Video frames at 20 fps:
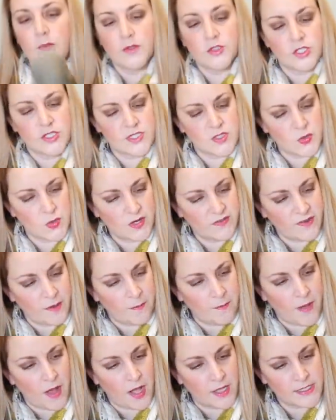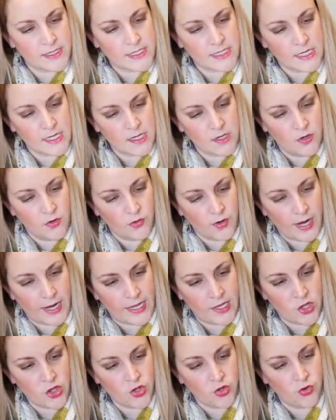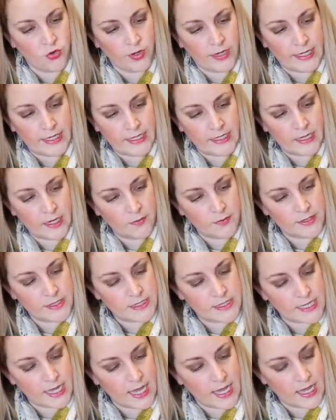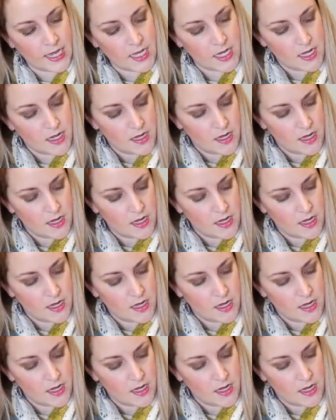which is sort of a mossy grayish green, I would say.